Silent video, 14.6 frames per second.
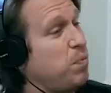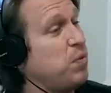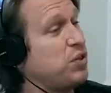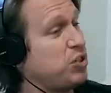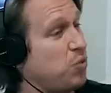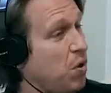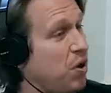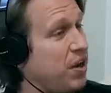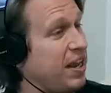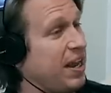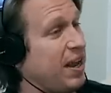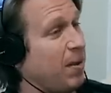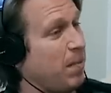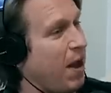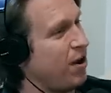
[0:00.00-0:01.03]
Hube was quoting
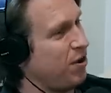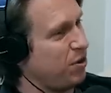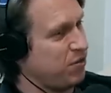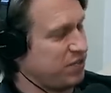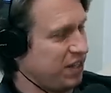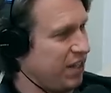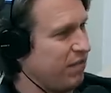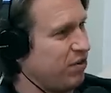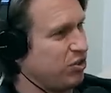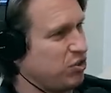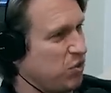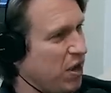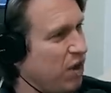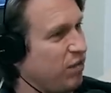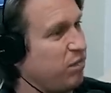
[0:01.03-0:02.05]
him. I heard it was 11 or
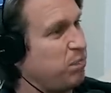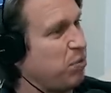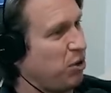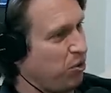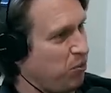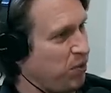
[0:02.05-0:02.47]
12 per